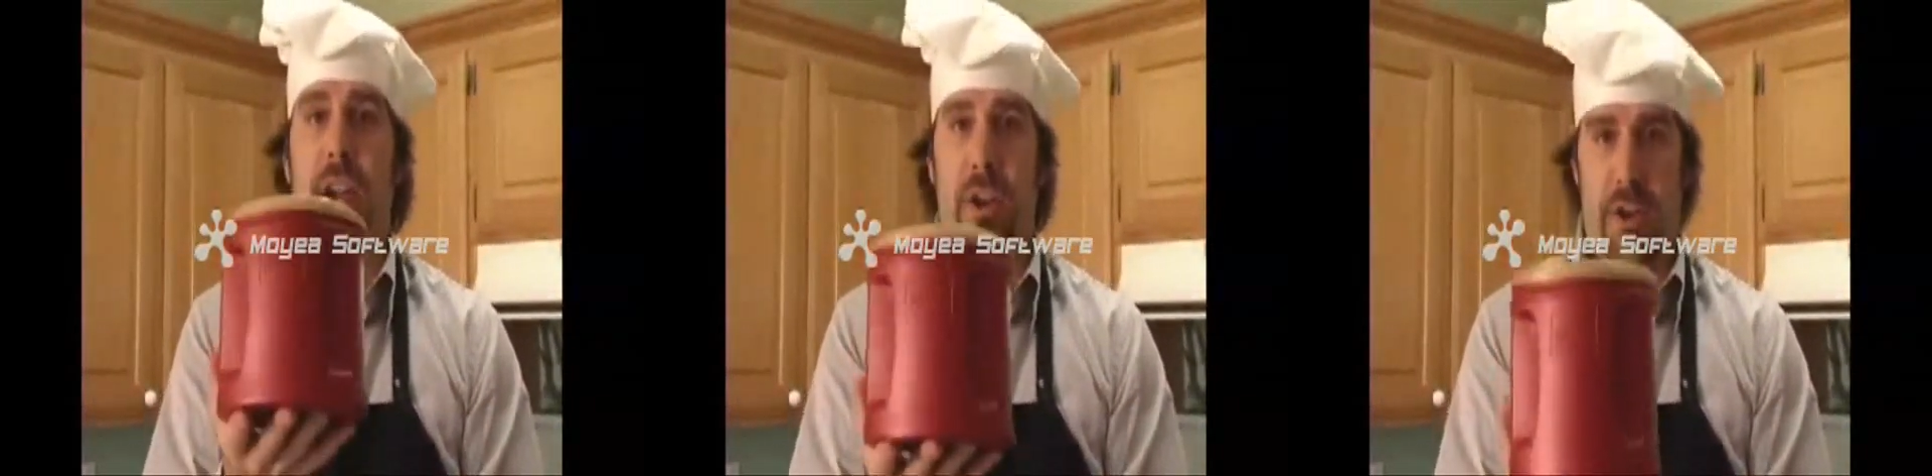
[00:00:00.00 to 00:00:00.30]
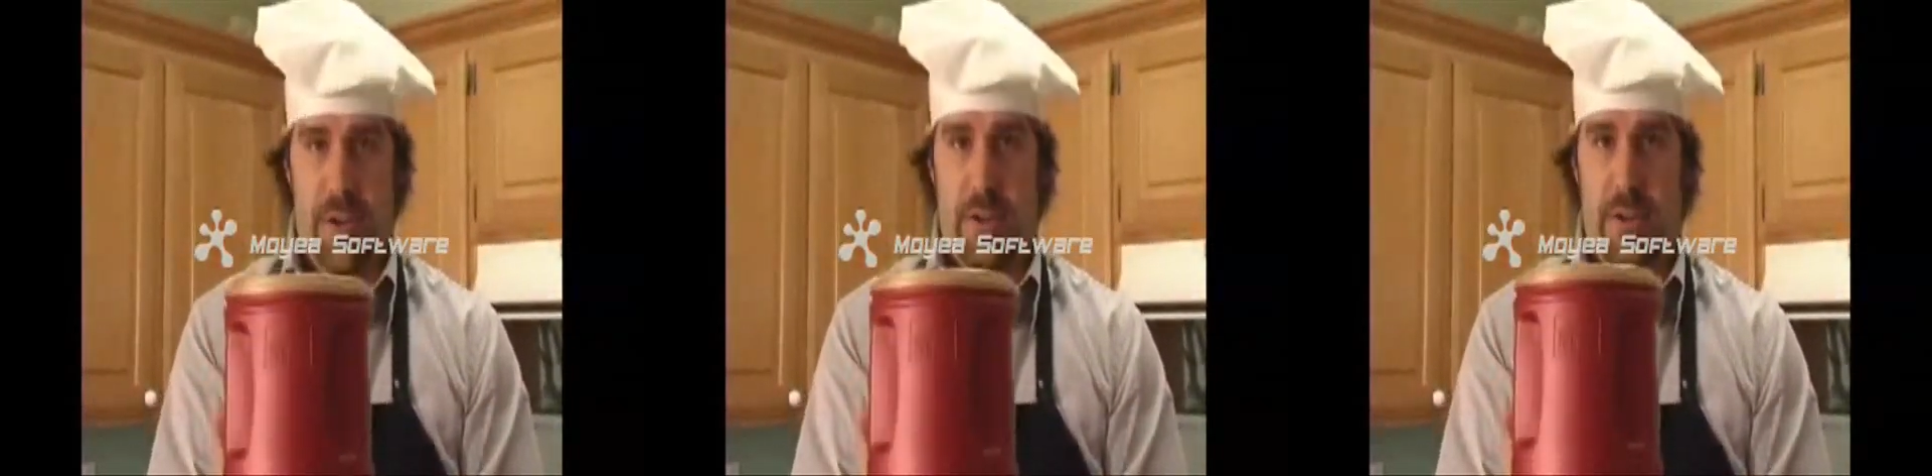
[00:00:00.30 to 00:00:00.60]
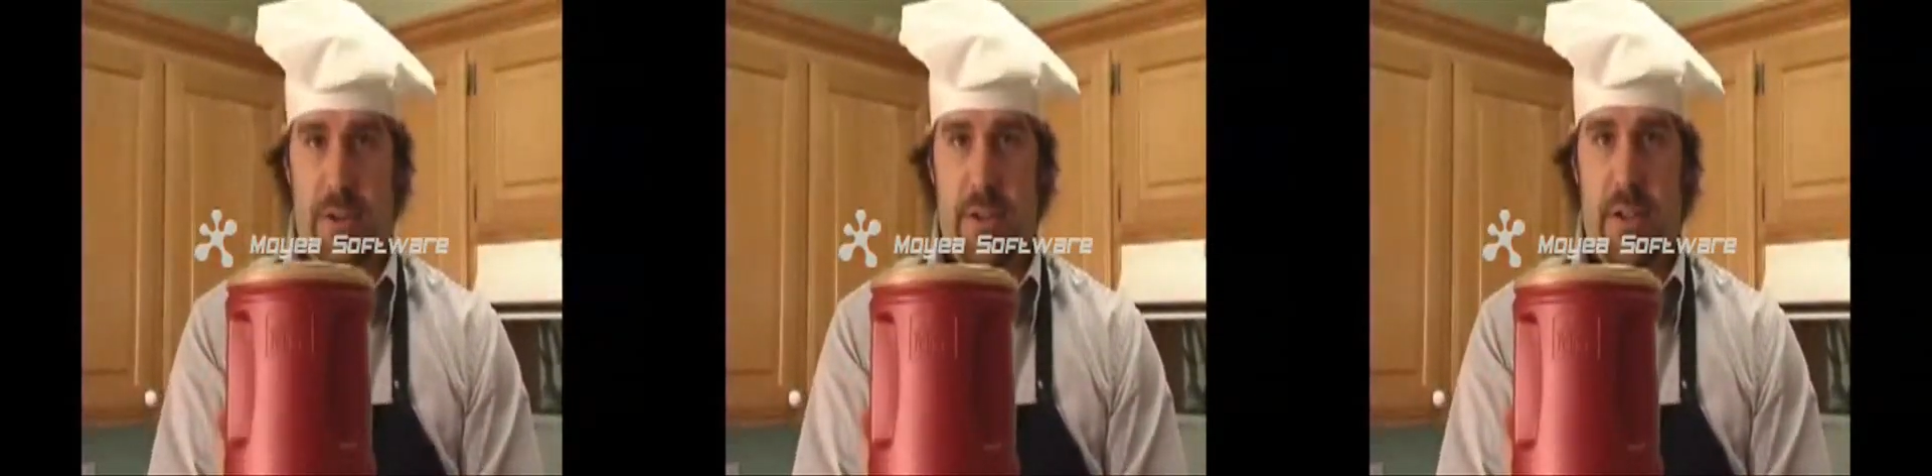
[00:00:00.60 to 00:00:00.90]

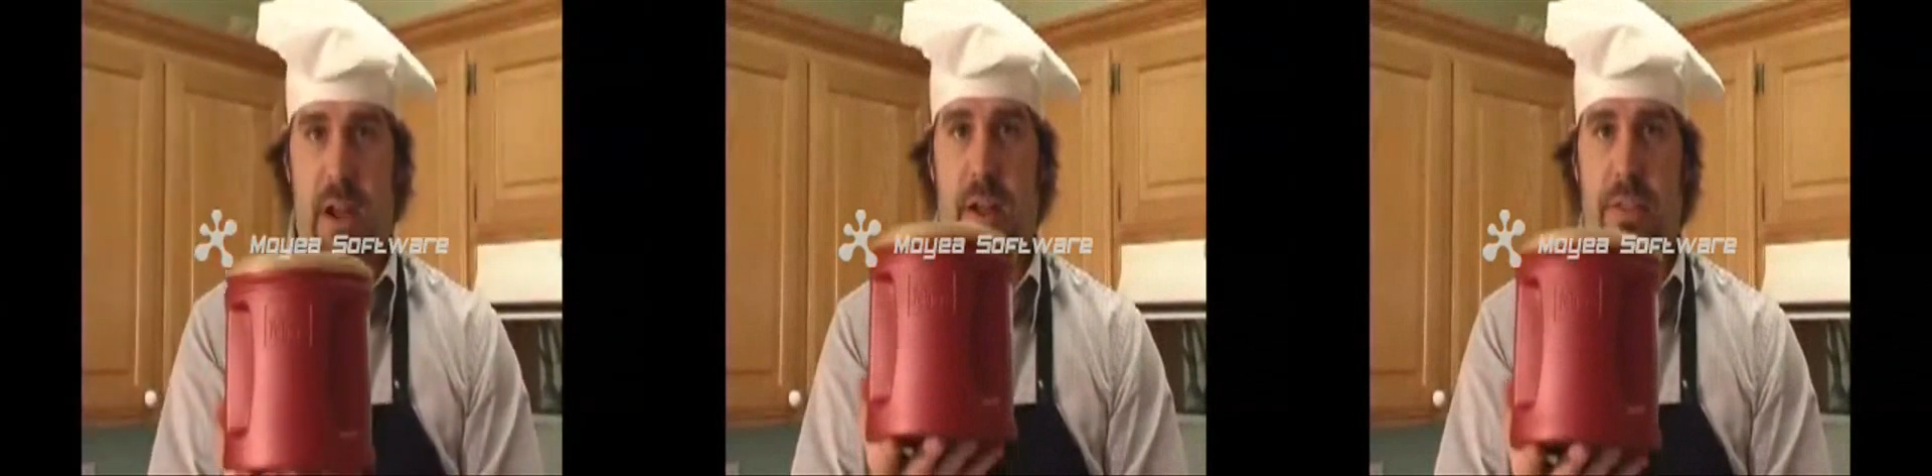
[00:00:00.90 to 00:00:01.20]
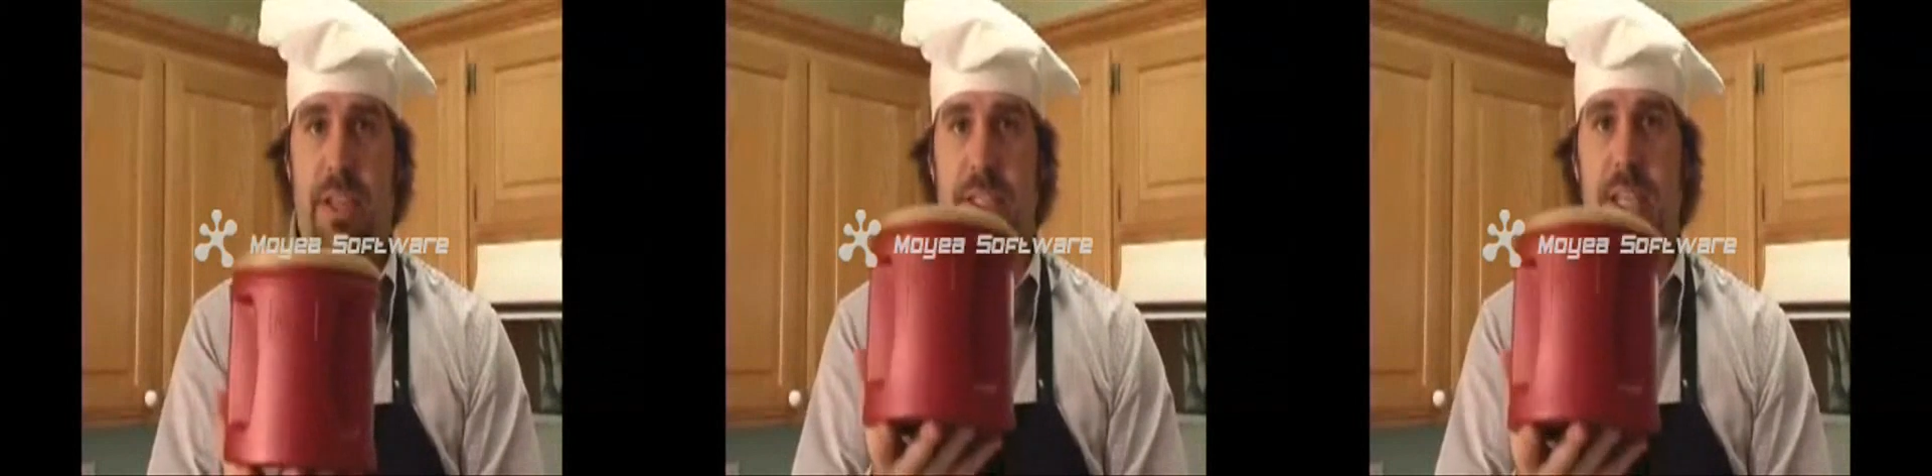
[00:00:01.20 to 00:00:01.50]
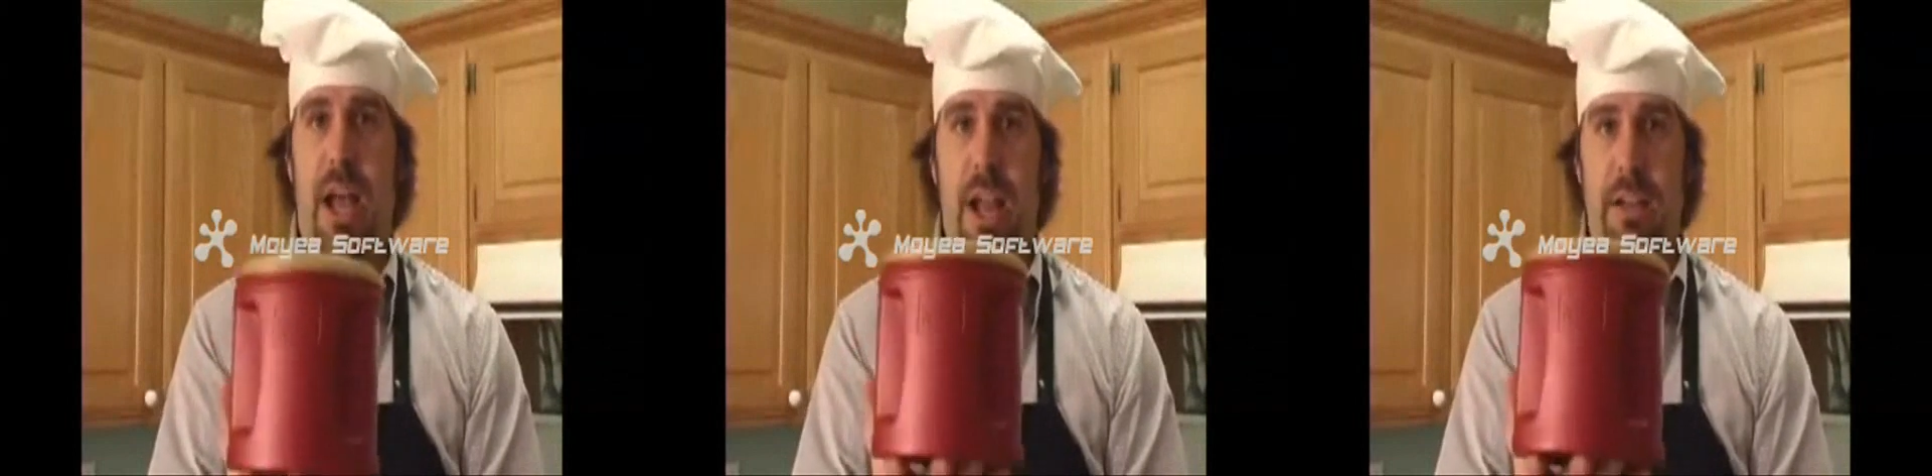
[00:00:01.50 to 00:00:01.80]
alert on
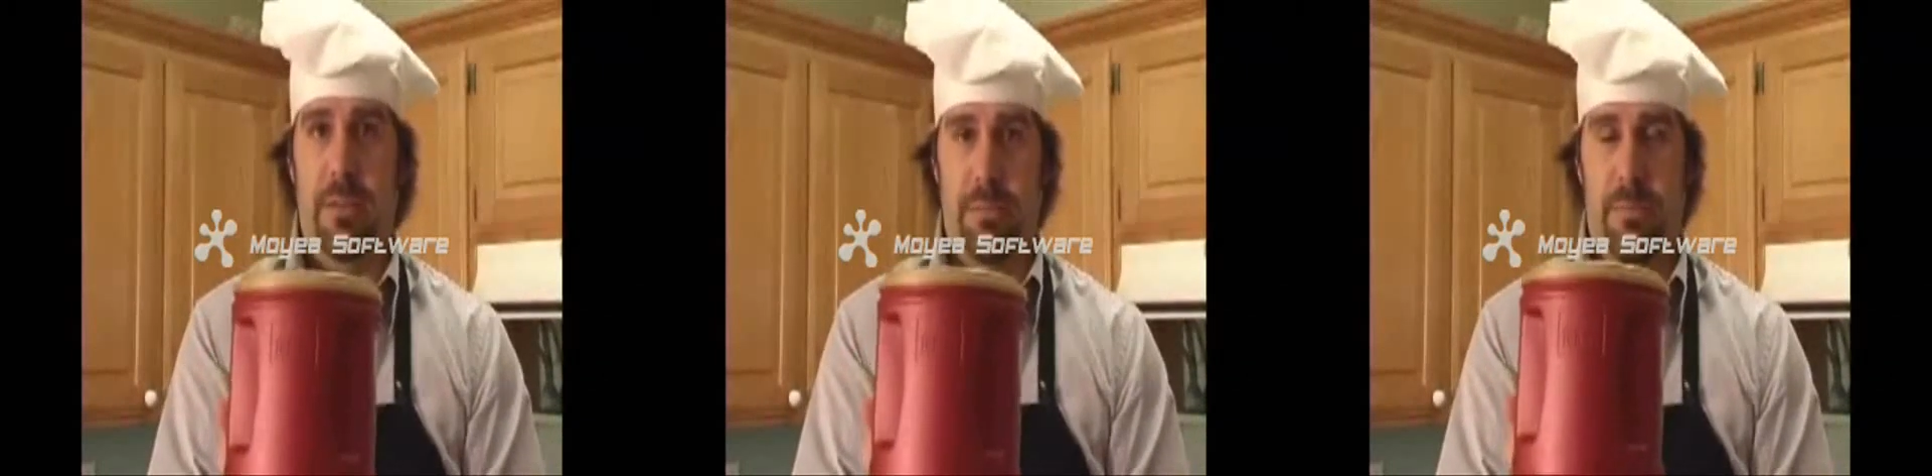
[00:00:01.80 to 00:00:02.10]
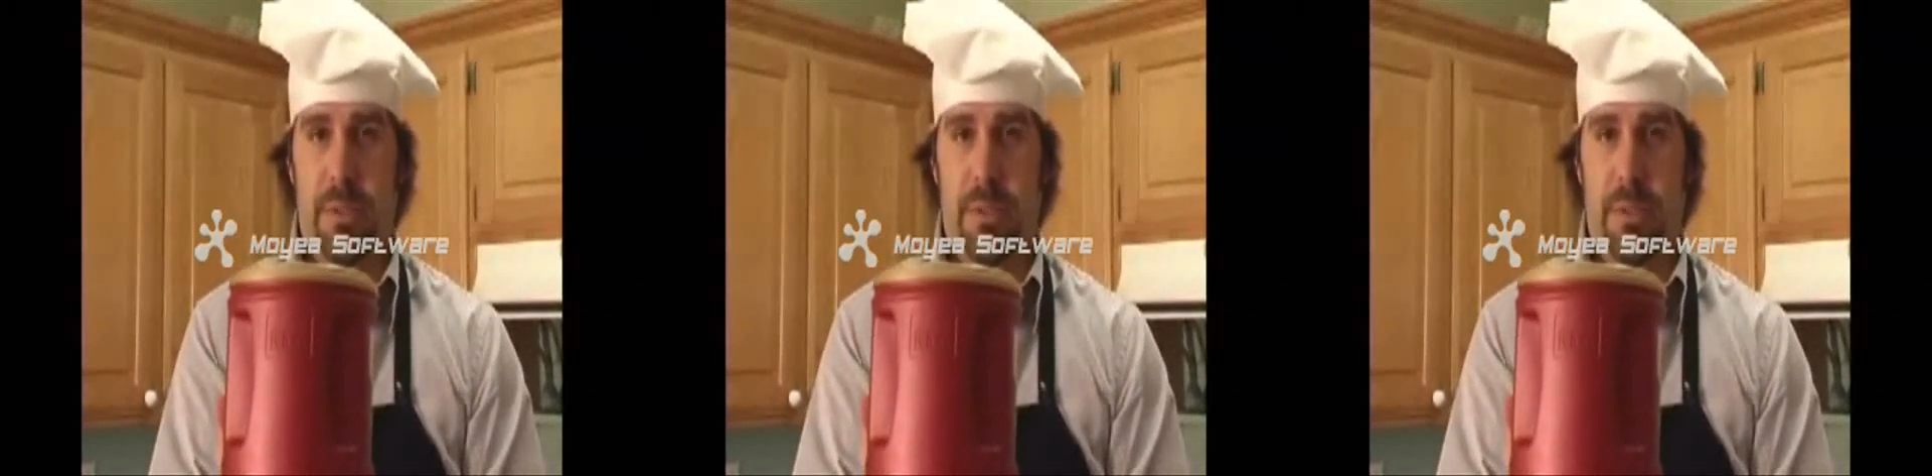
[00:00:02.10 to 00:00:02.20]
this item